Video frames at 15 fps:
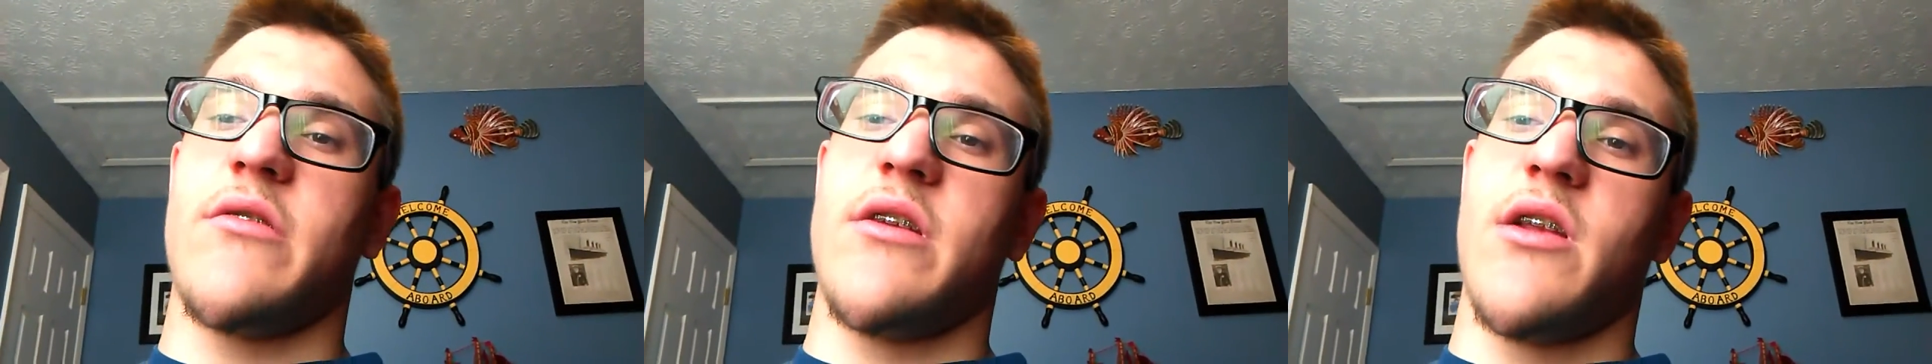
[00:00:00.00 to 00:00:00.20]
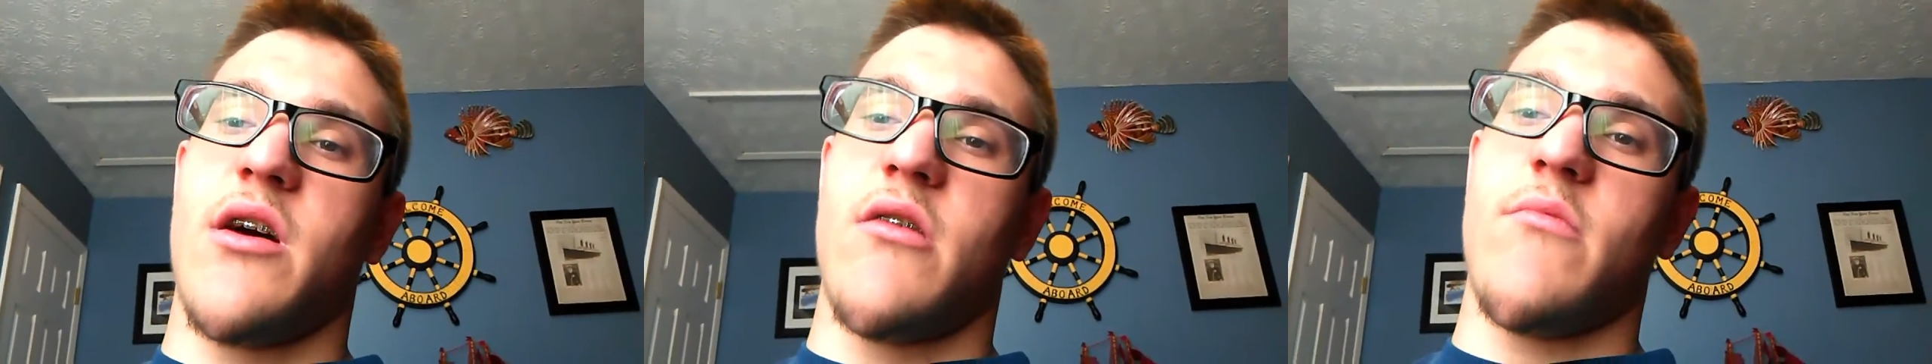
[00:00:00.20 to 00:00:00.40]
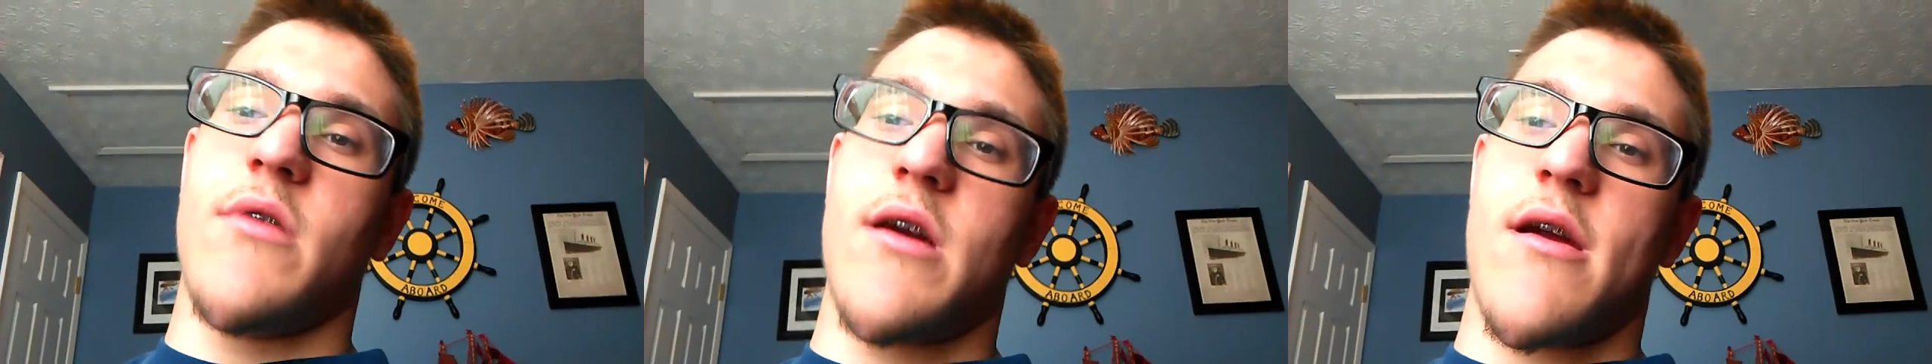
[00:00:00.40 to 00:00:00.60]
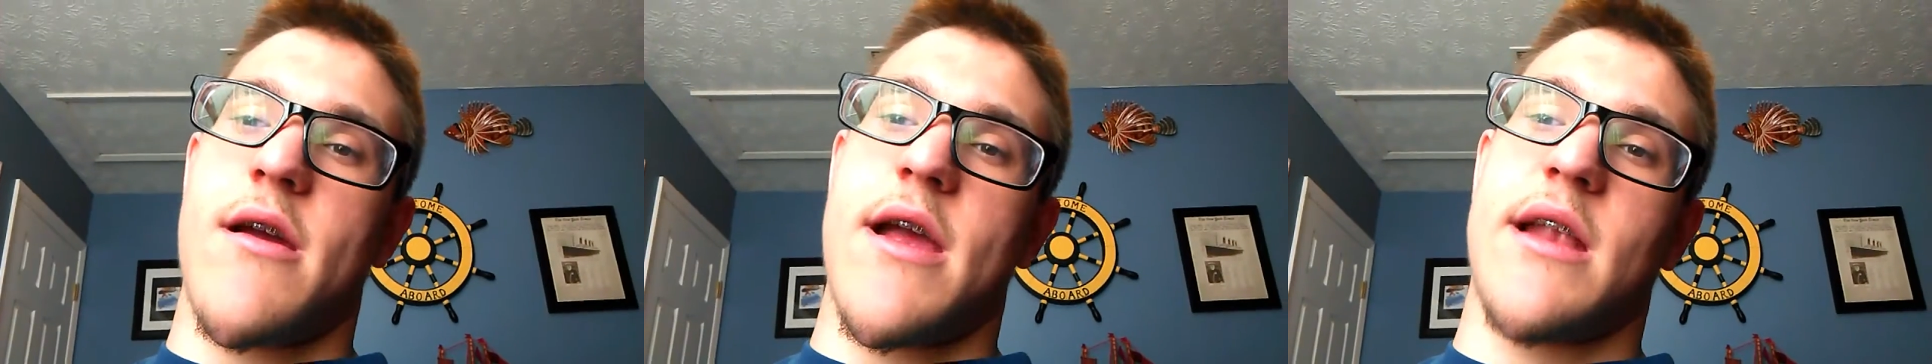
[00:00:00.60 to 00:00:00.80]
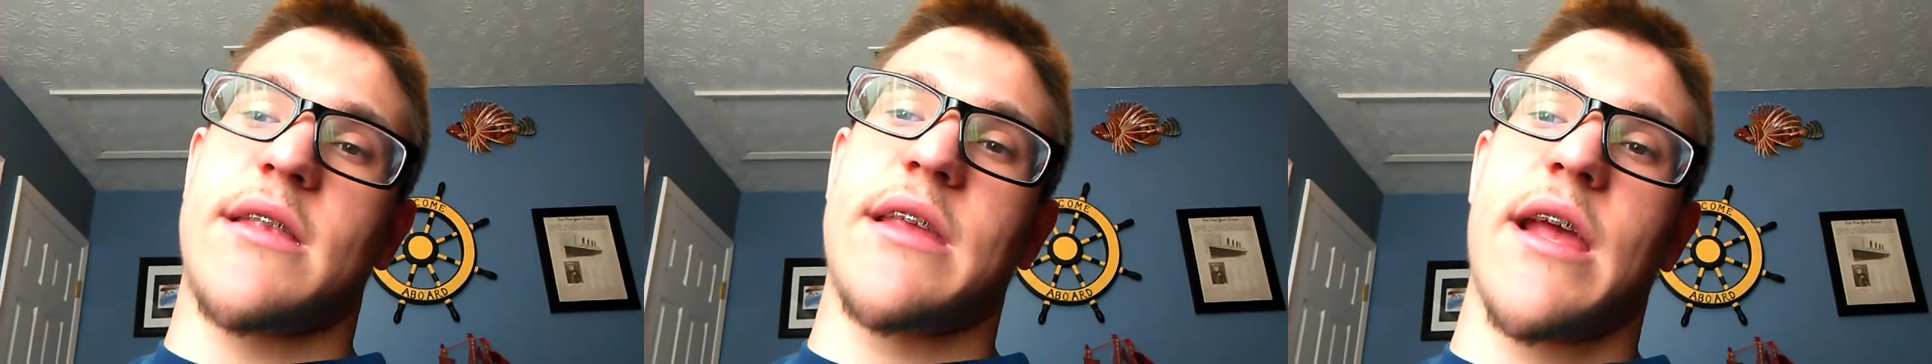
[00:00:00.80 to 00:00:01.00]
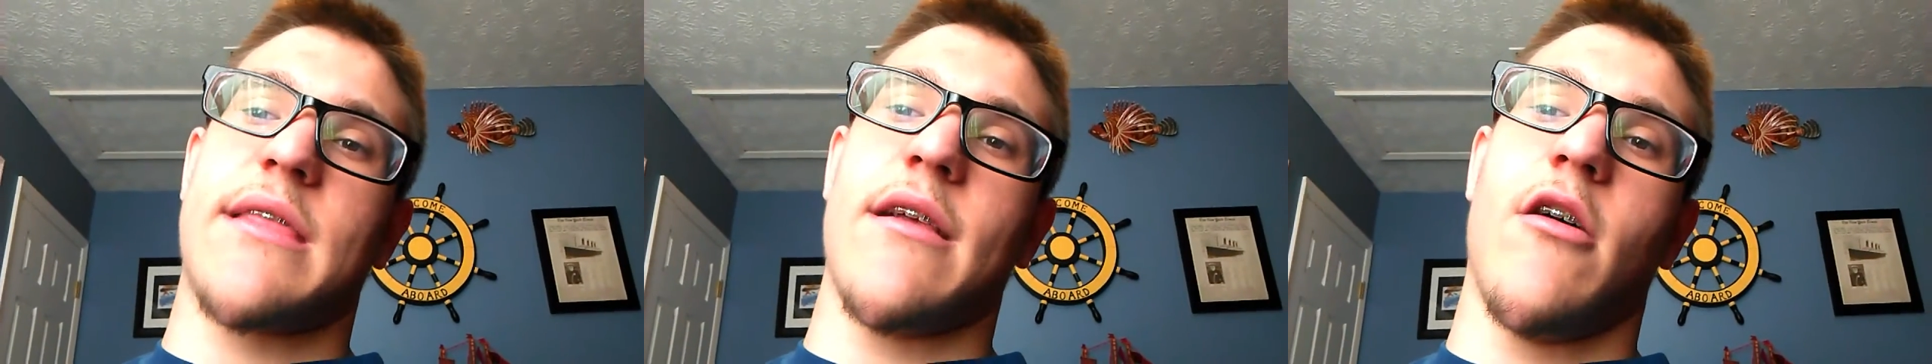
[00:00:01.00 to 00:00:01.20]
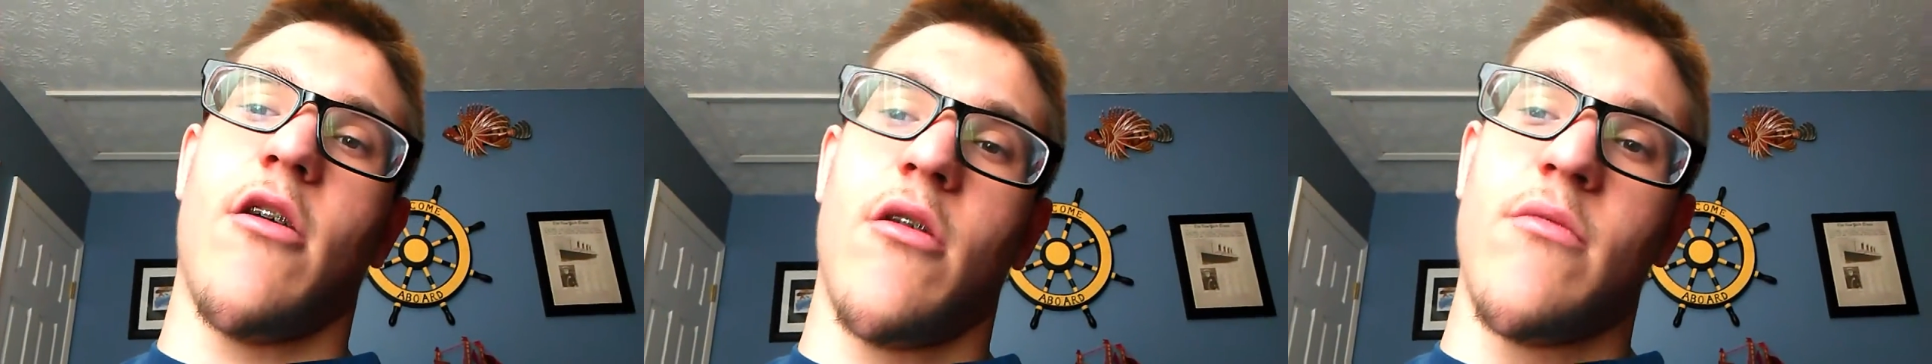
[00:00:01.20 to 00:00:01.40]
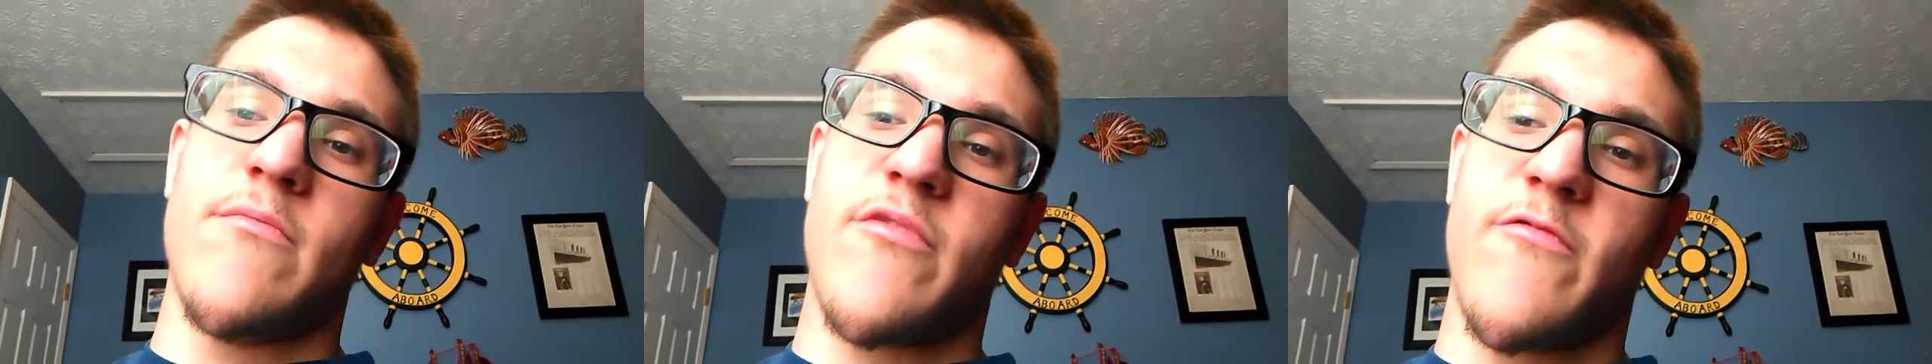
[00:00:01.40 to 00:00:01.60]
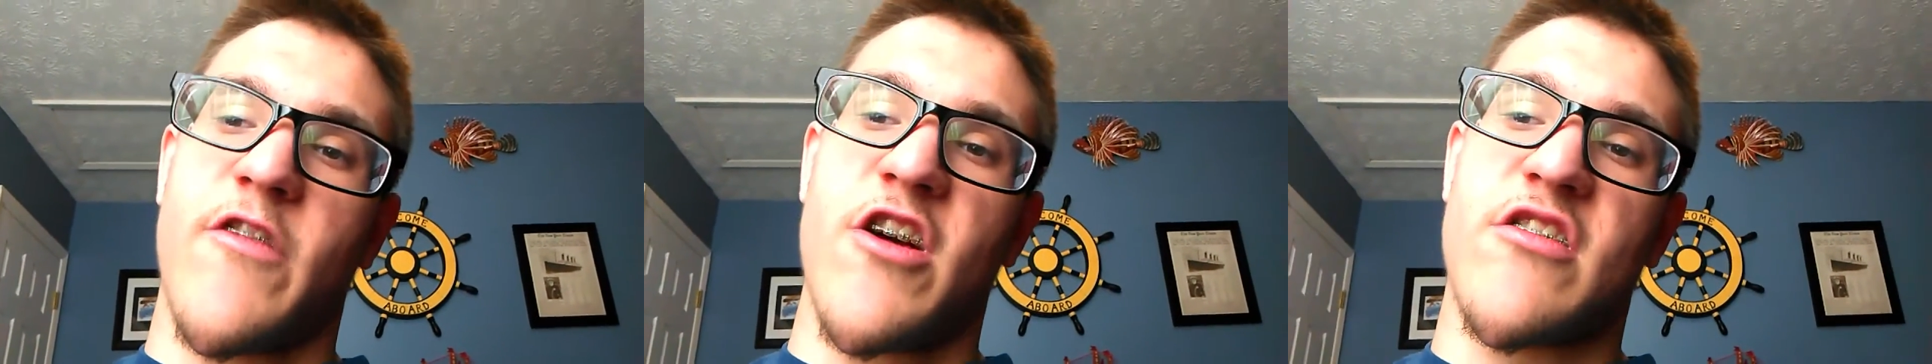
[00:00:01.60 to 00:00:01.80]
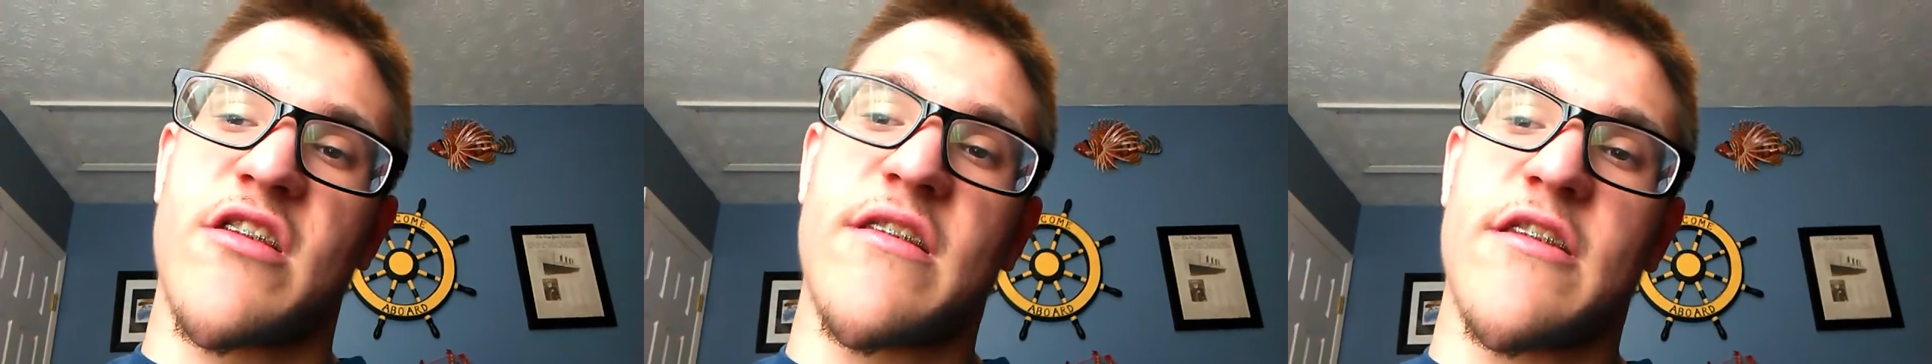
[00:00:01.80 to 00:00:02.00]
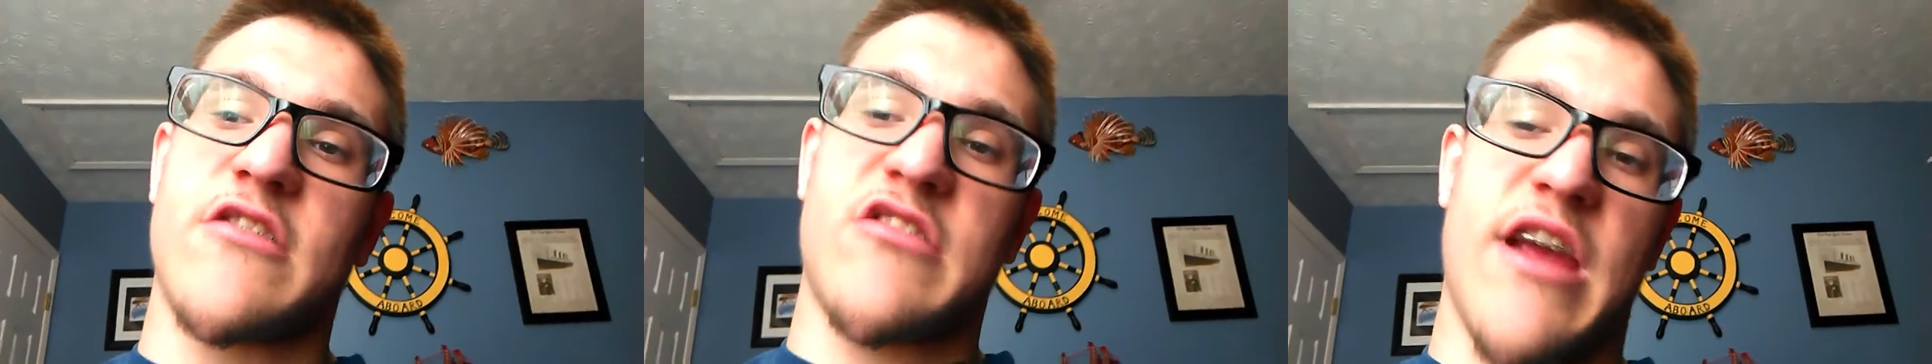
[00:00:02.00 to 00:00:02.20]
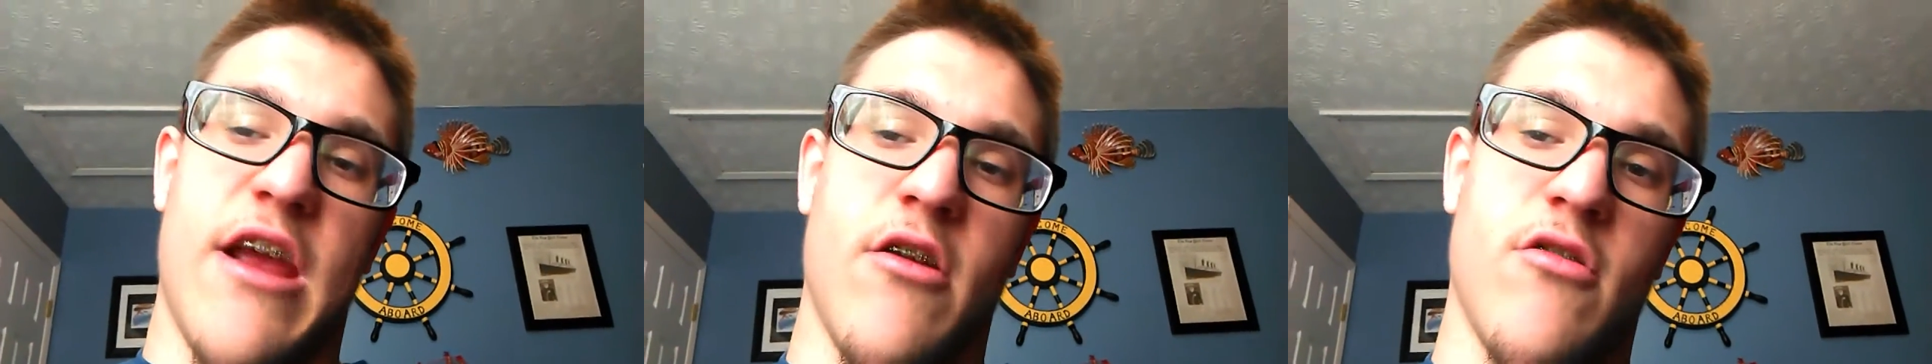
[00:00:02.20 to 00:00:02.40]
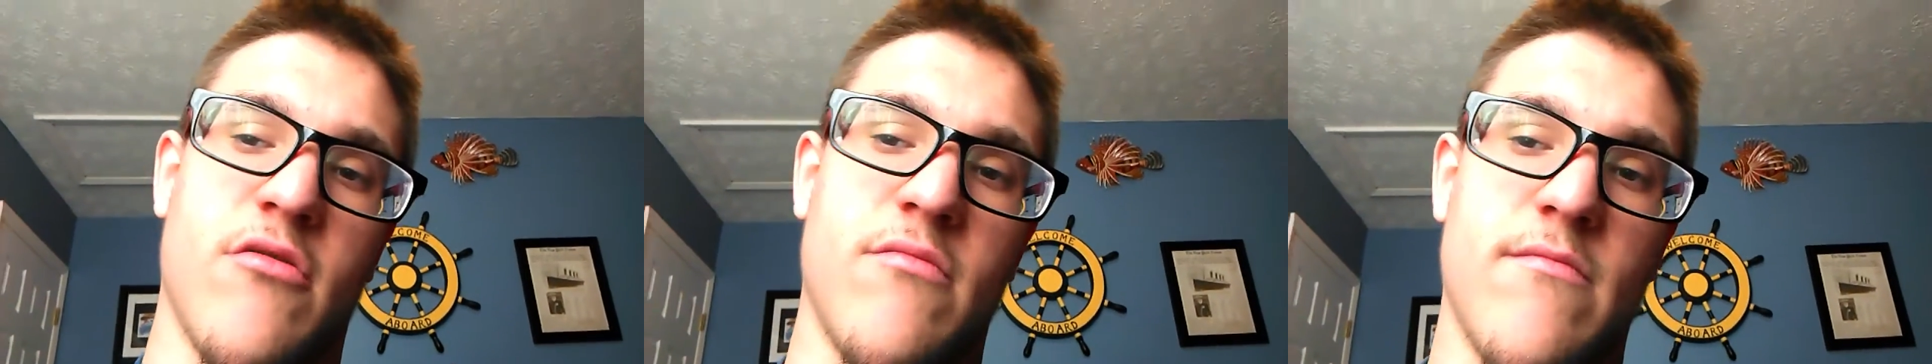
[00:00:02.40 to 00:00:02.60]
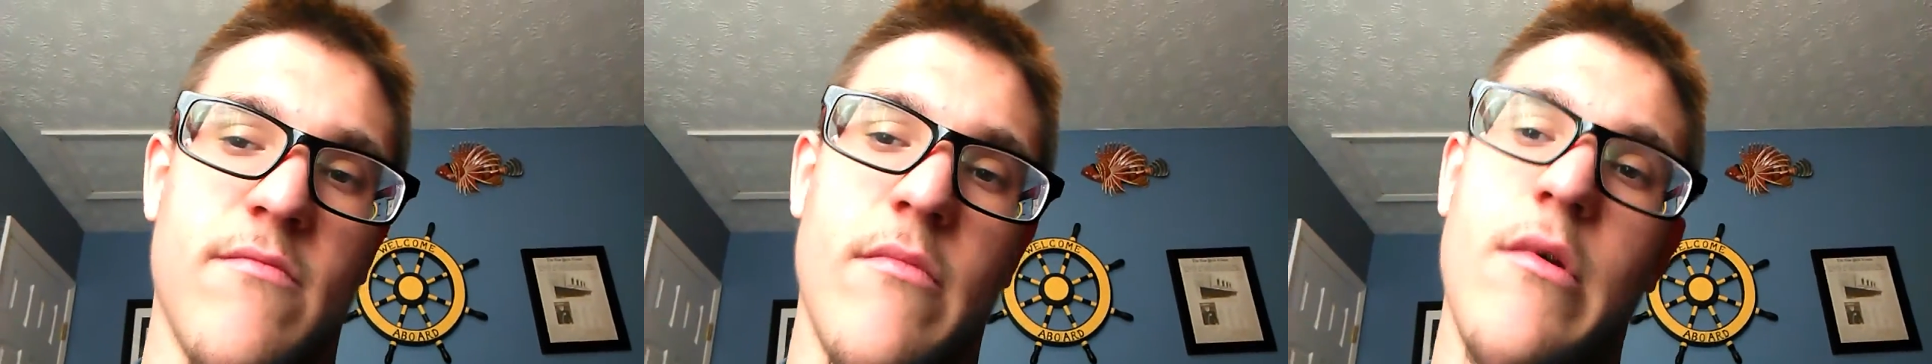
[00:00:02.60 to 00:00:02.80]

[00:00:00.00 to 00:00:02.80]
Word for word: you know, where it's like the home version of the channel.